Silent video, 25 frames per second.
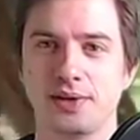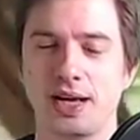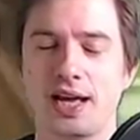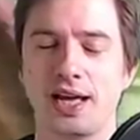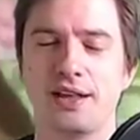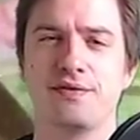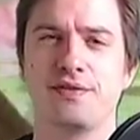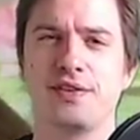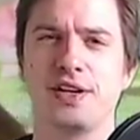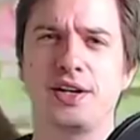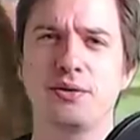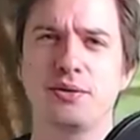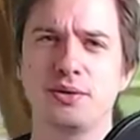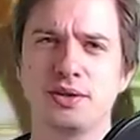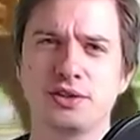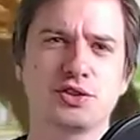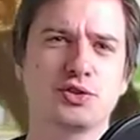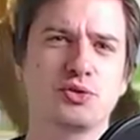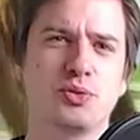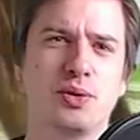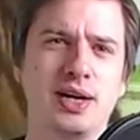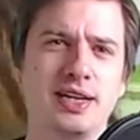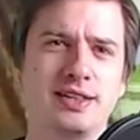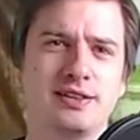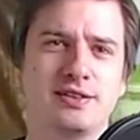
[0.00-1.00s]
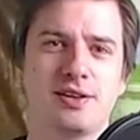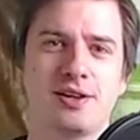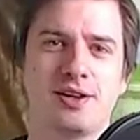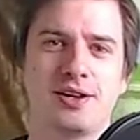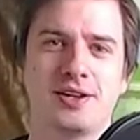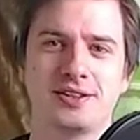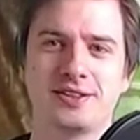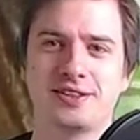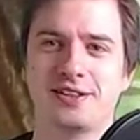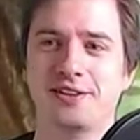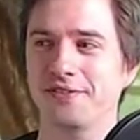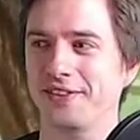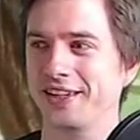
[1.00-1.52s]
And there was quite a
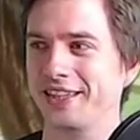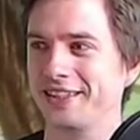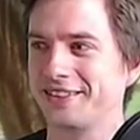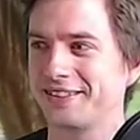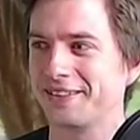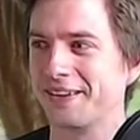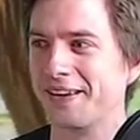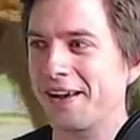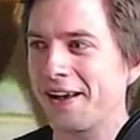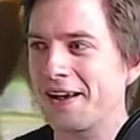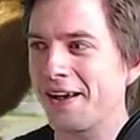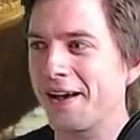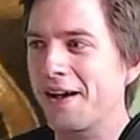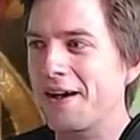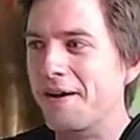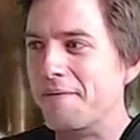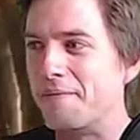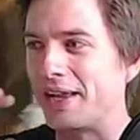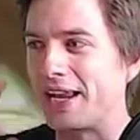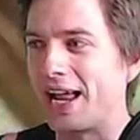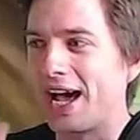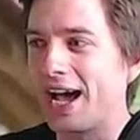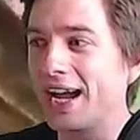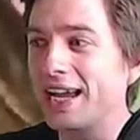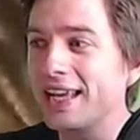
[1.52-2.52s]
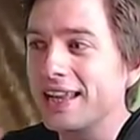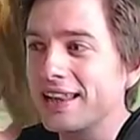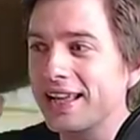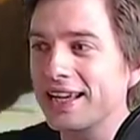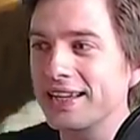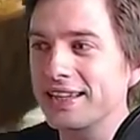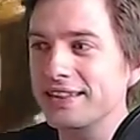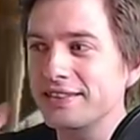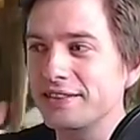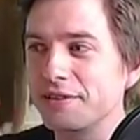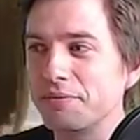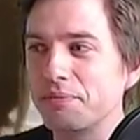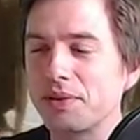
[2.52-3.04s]
lot of it, but I
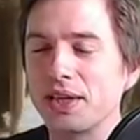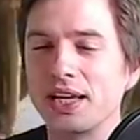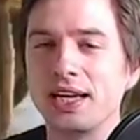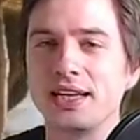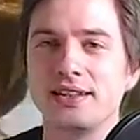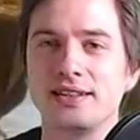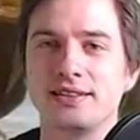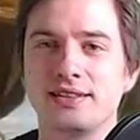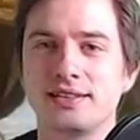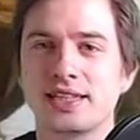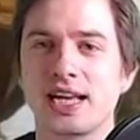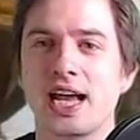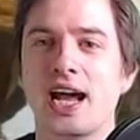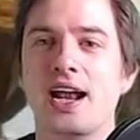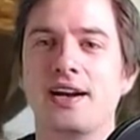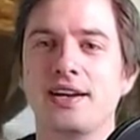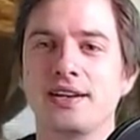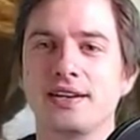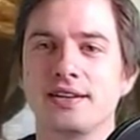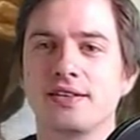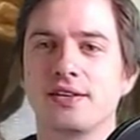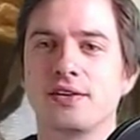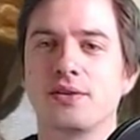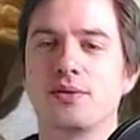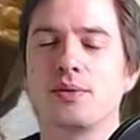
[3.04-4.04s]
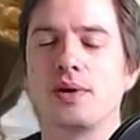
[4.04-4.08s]
like to play this character.